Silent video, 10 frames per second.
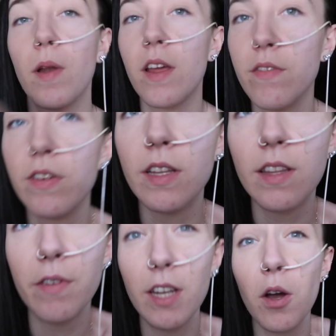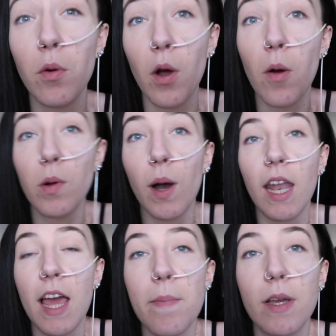probably, the video will go up
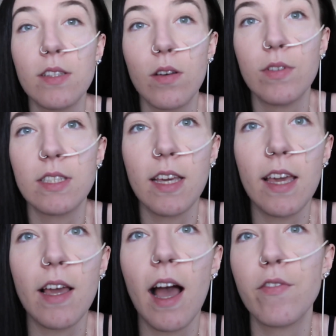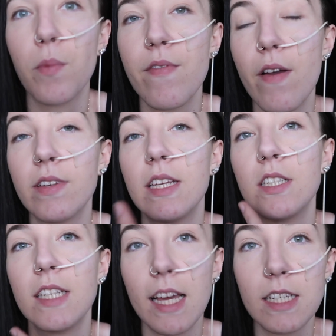quite late because obviously I have to wait for
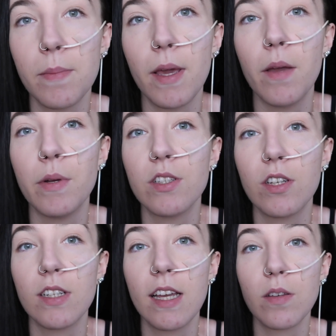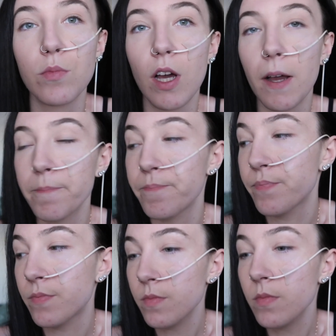everything to get to me, which is gonna take some time.
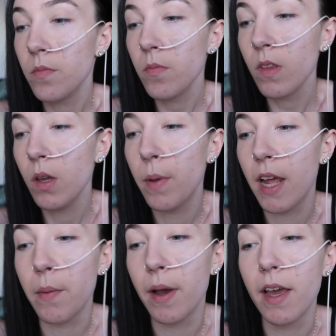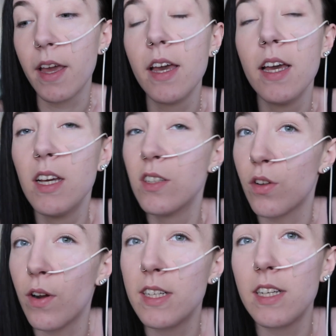But anyway,
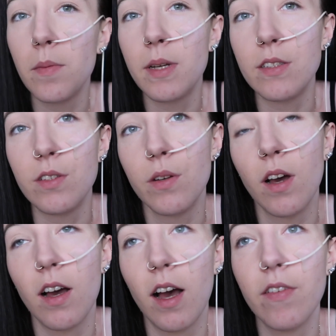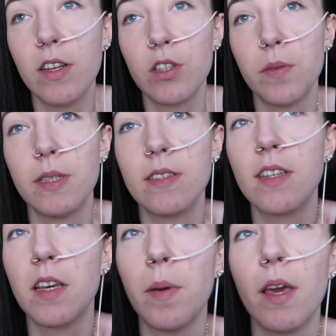sorry I didn't update sooner. I've literally been
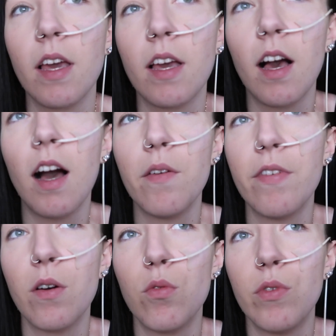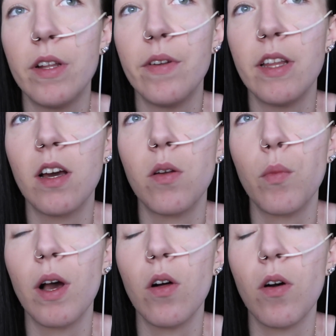sleeping. I felt really, really
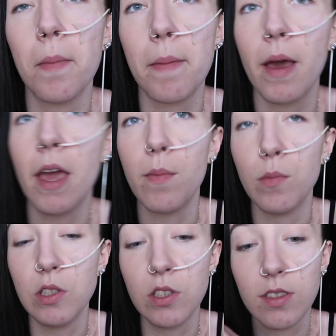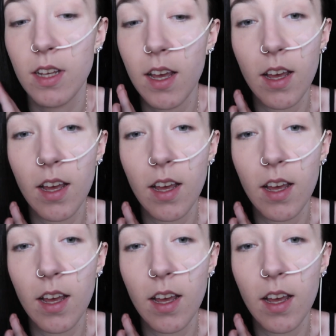unwell, and my pain was